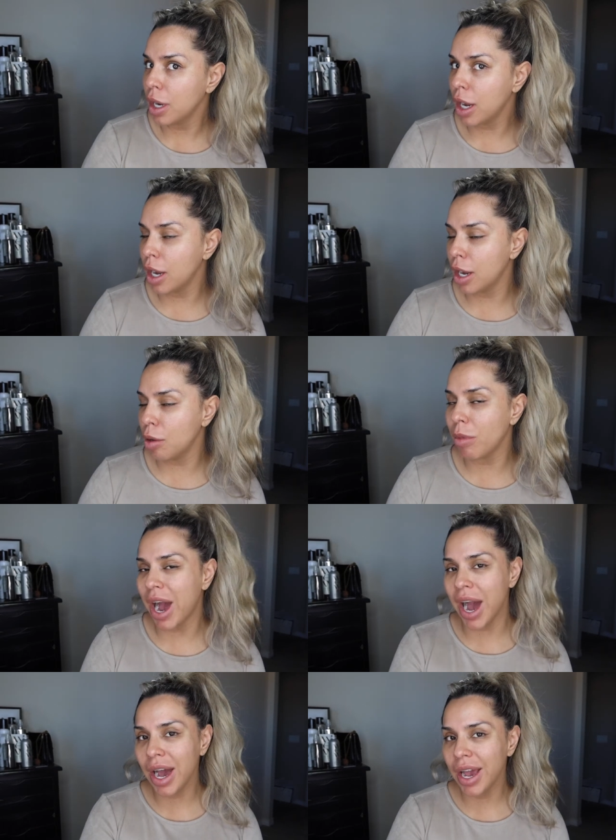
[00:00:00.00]

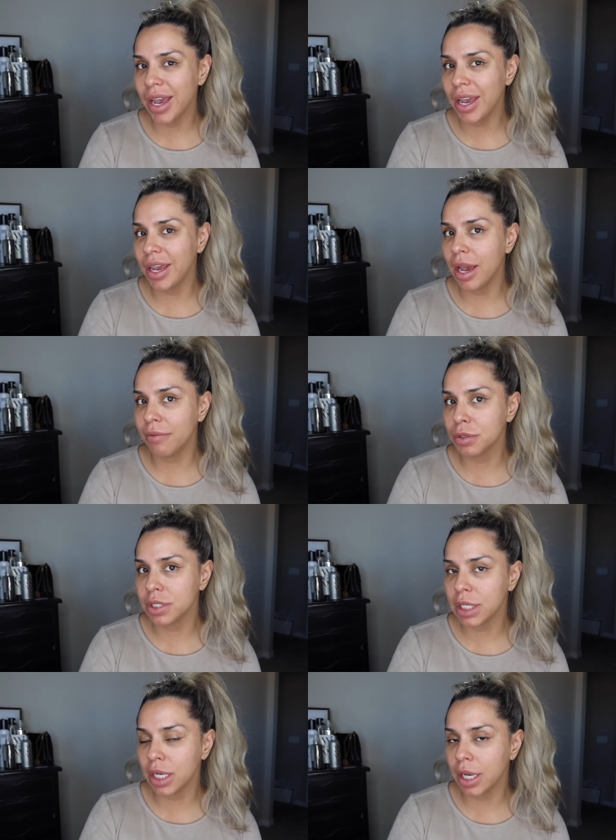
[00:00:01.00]
I have a
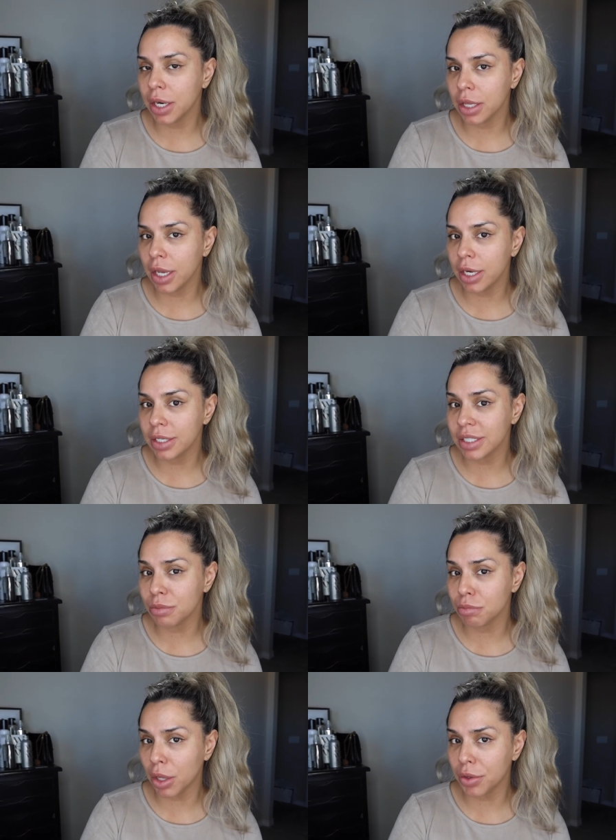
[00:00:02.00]
receding hairline. It
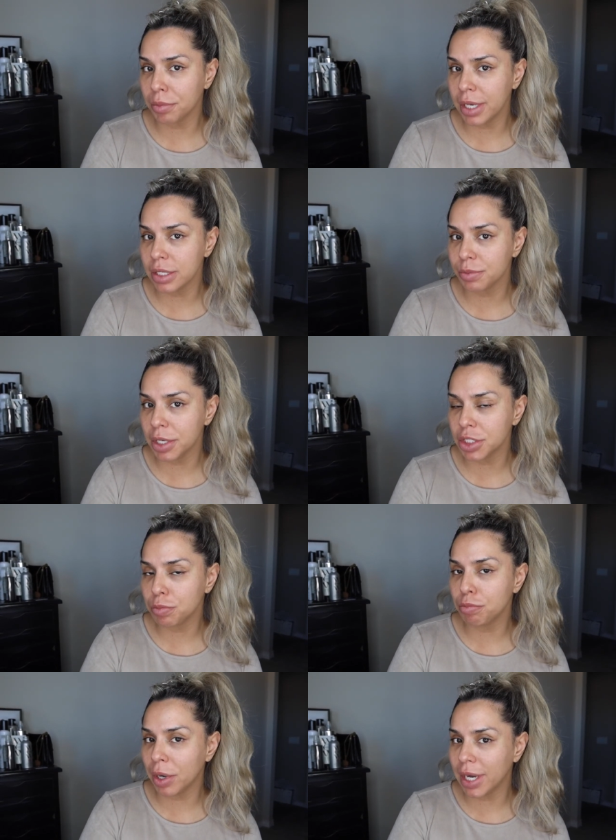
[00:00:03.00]
doesn't bother me as much,
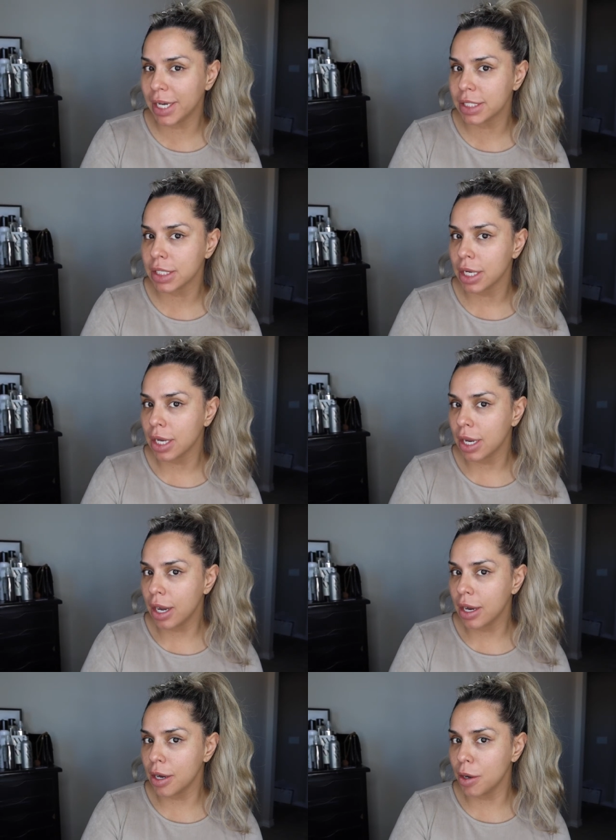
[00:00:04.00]
but
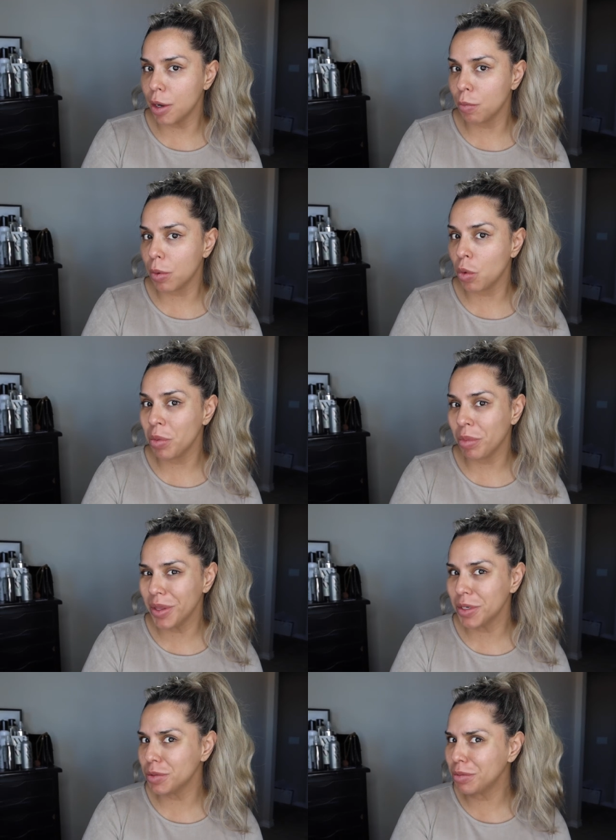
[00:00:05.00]
what
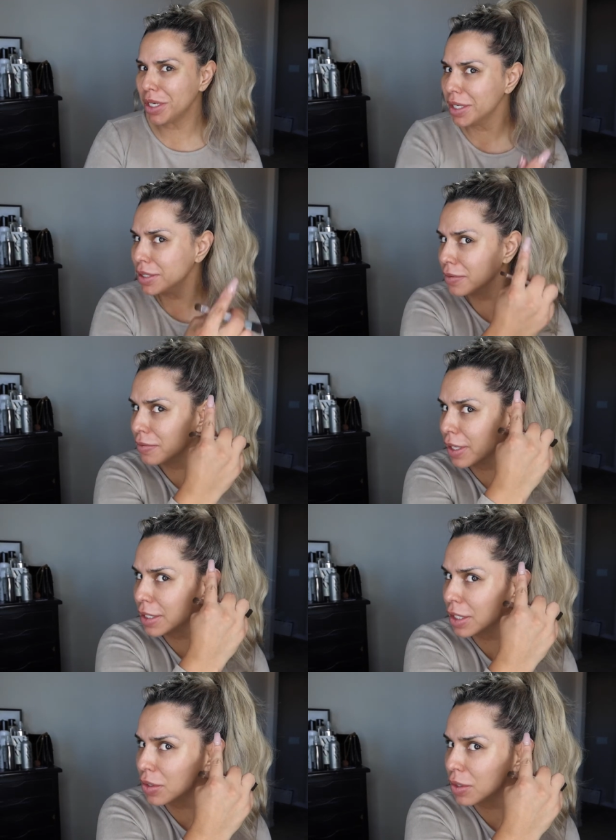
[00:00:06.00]
bothers me is the fact
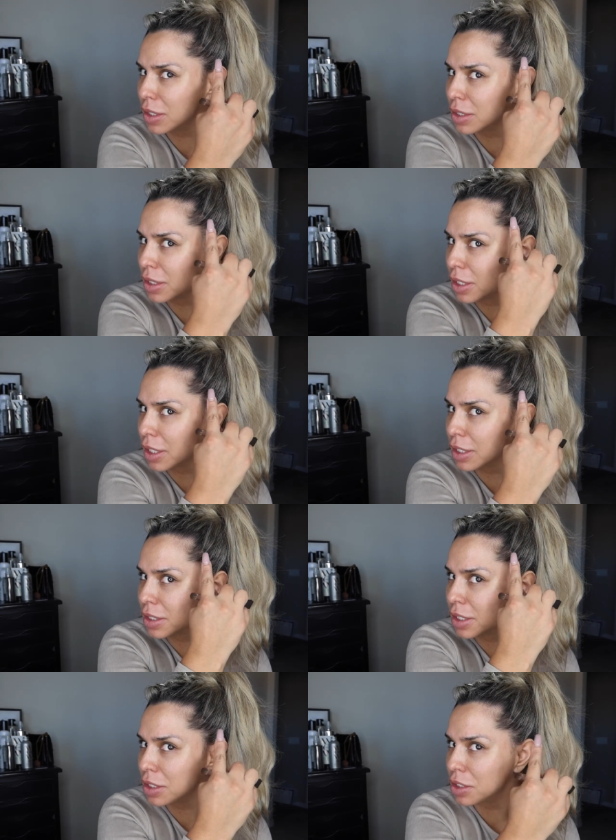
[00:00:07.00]
that you can see the
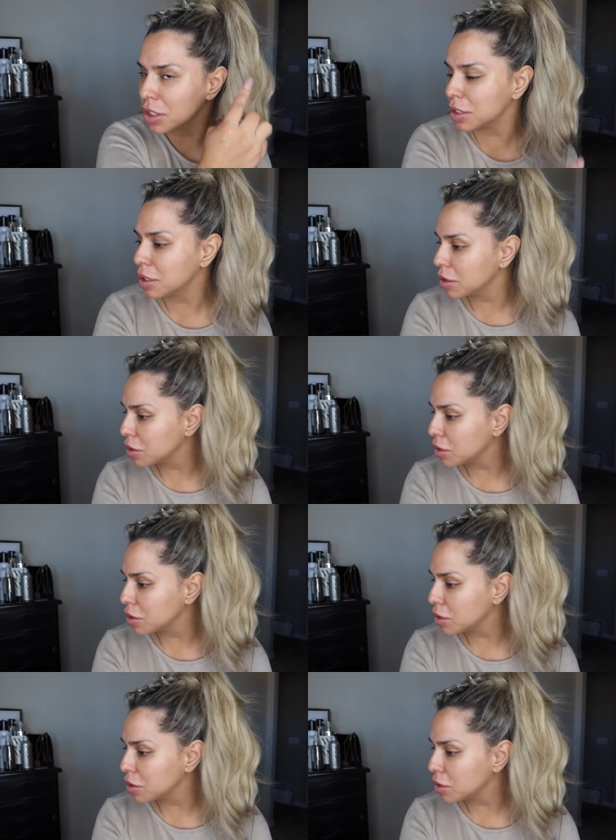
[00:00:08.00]
extension.